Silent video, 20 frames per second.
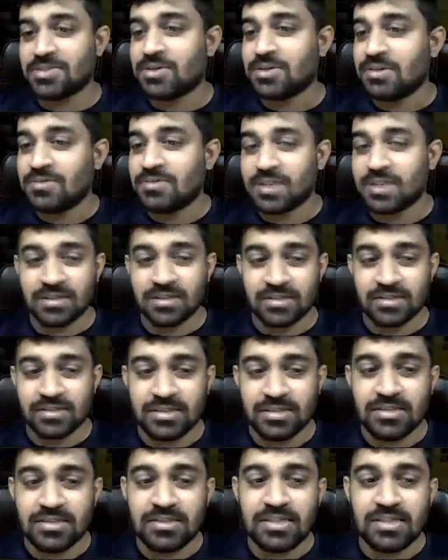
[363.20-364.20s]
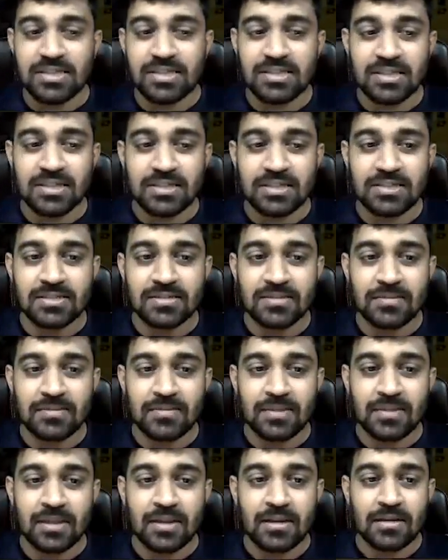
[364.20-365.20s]
to defend this. Just g6.
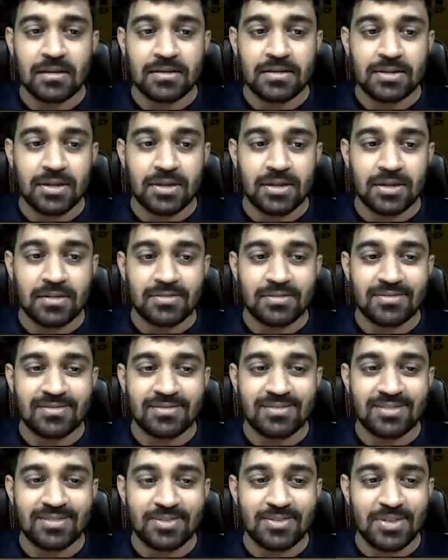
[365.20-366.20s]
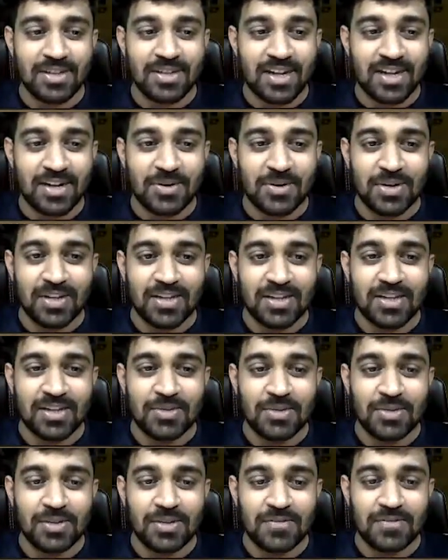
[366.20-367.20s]
Sorry, queen can't go like that.
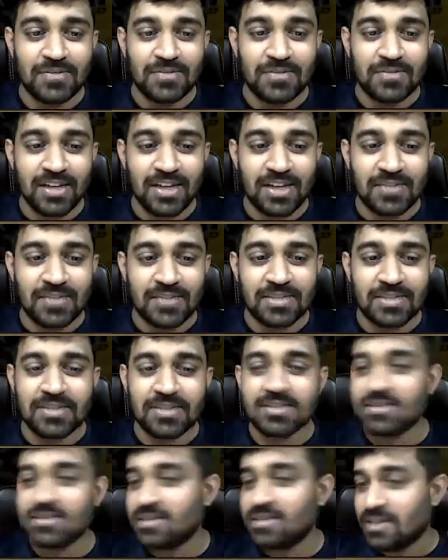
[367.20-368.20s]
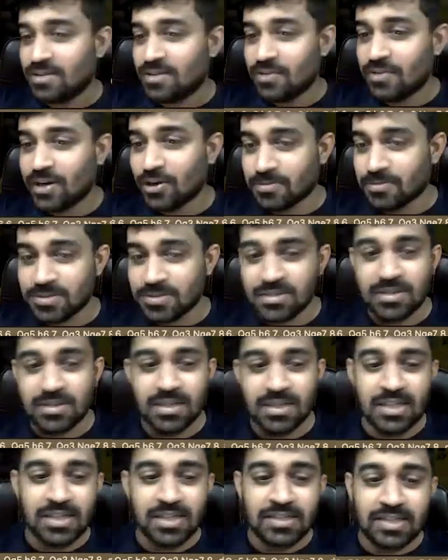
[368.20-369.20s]
Queen f3, knight f6. One option.
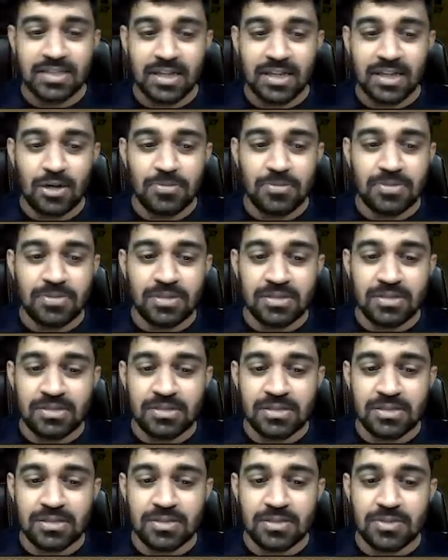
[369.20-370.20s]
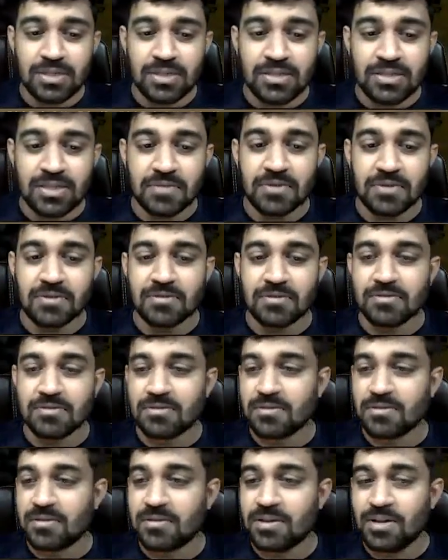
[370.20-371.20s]
Second option is just queen e7.
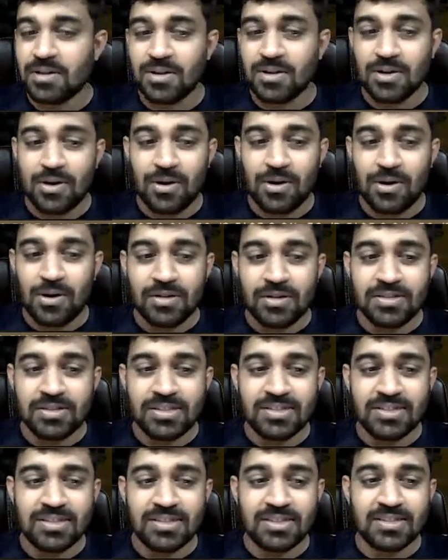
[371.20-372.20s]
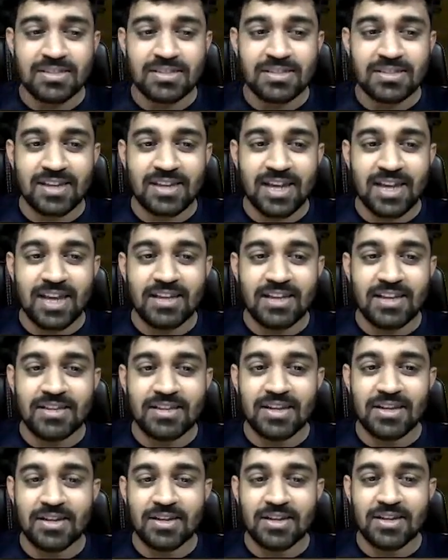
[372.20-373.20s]
Or g6 and
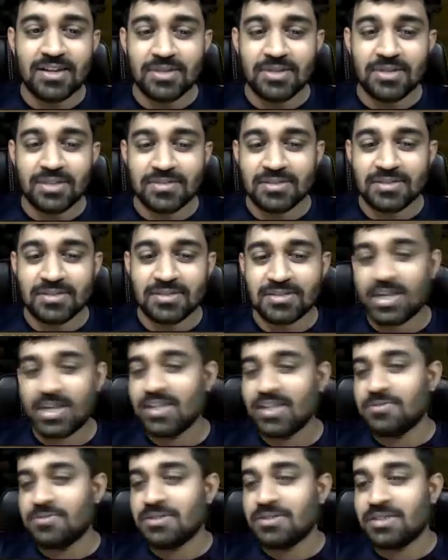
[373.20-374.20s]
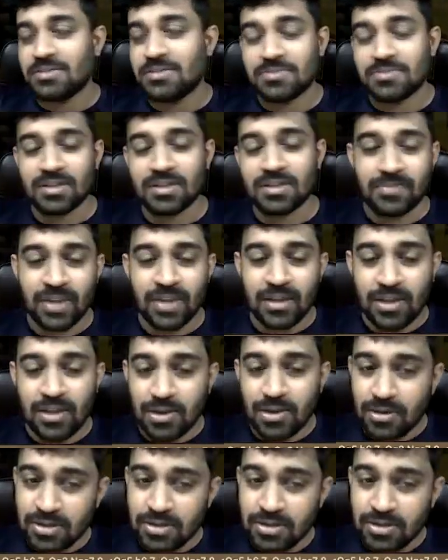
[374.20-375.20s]
then queen e7. So either way, same thing. You
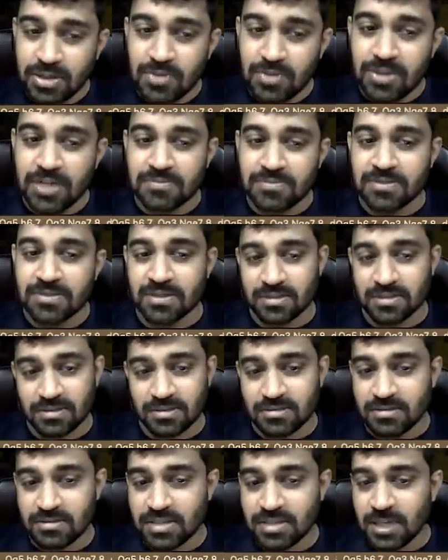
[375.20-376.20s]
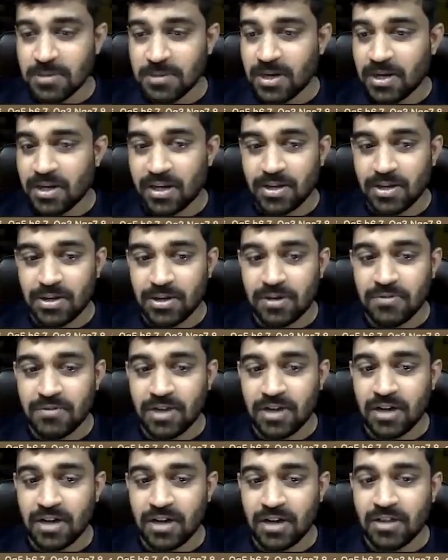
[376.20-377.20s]
can also play queen f6. Same idea. You're
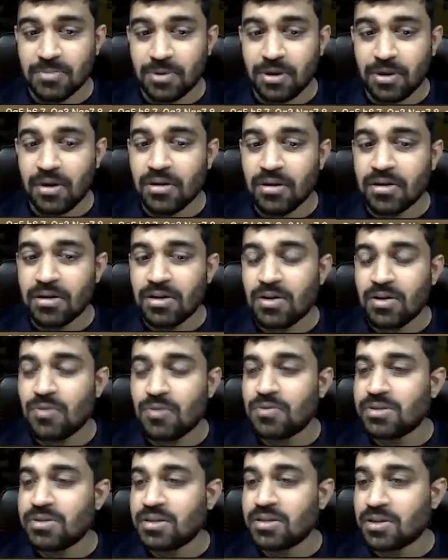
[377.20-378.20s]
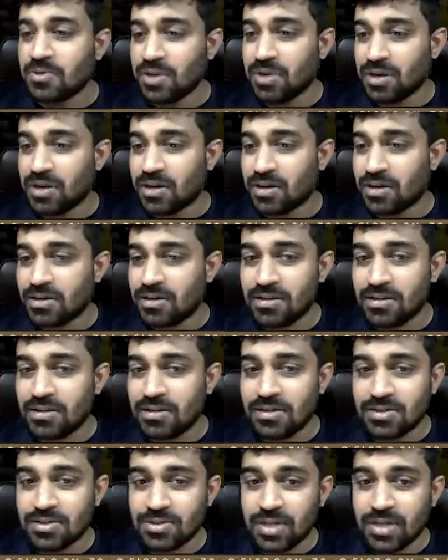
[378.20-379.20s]
defending the pawn with the queen.
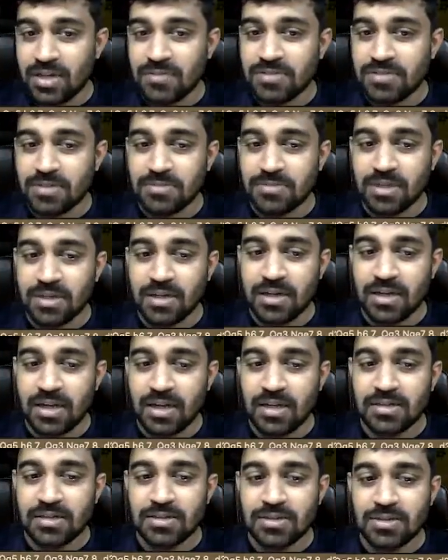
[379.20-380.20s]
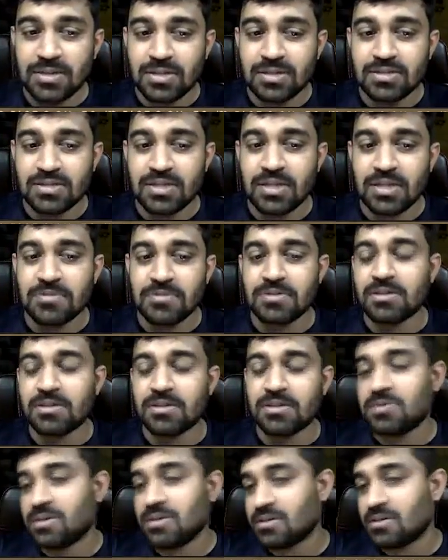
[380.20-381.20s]
So that if something takes, you can just take with the
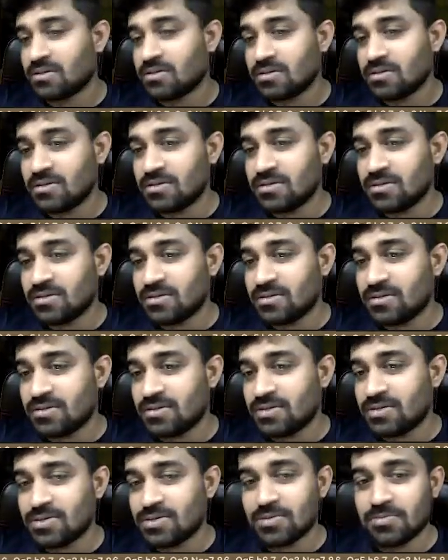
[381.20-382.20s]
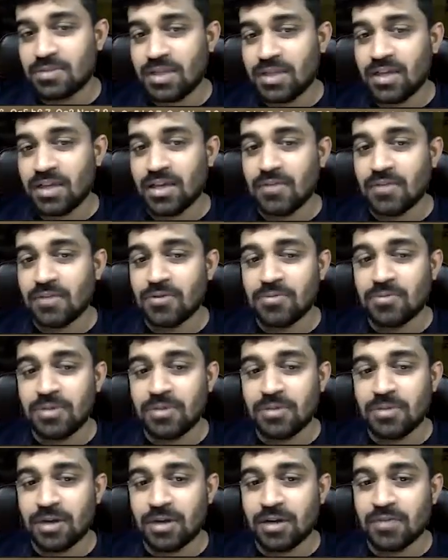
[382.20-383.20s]
queen. So taking would be
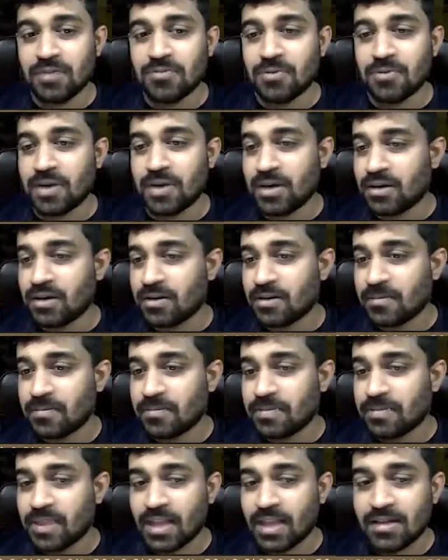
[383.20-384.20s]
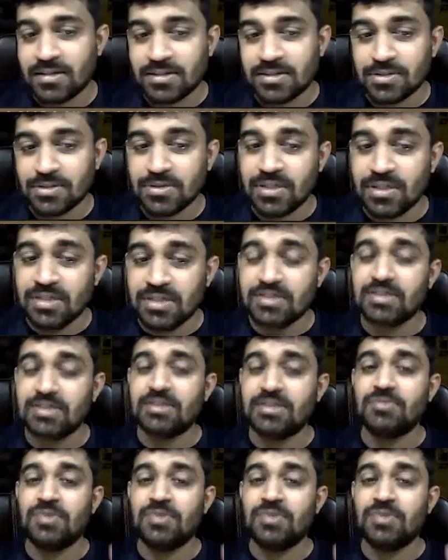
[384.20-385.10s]
a blunder for white. So these are the